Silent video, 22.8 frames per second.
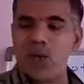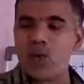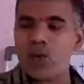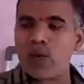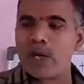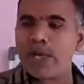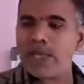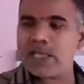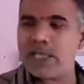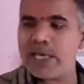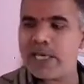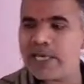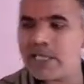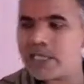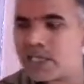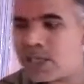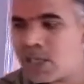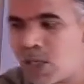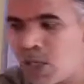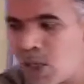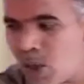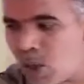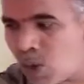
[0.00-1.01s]
Look at
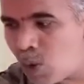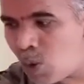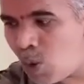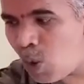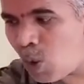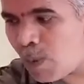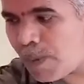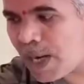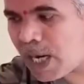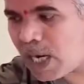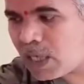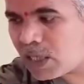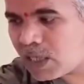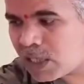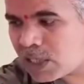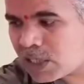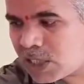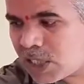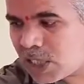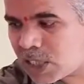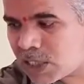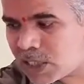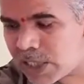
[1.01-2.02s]
this. Cobalt
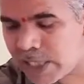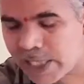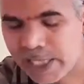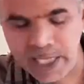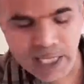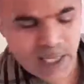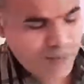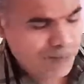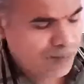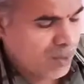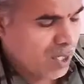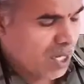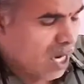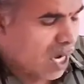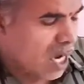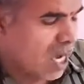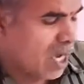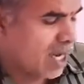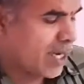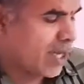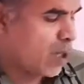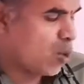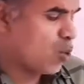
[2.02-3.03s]
60
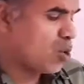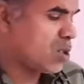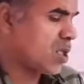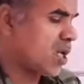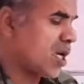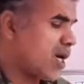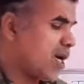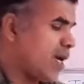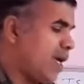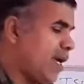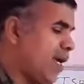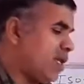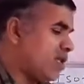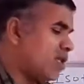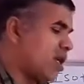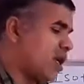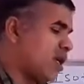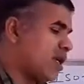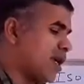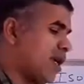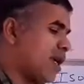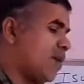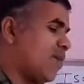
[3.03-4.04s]
are used in
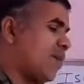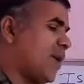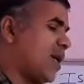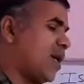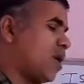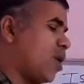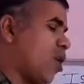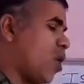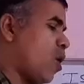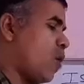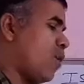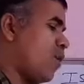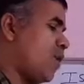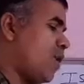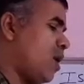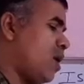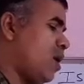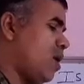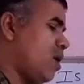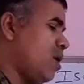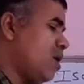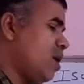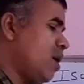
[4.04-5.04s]
the treatment
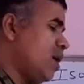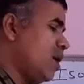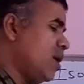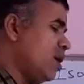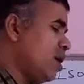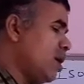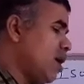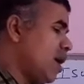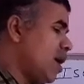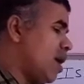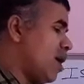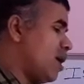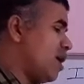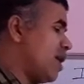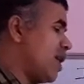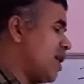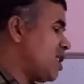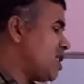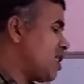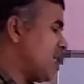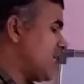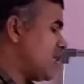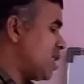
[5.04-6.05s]
of
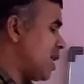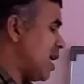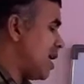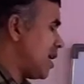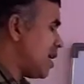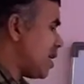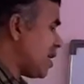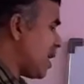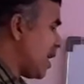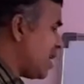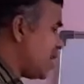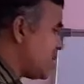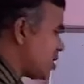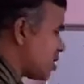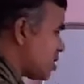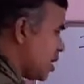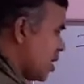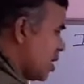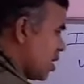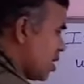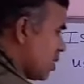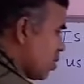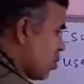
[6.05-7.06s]
disease like
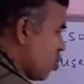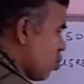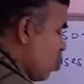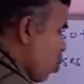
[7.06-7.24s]
cancer.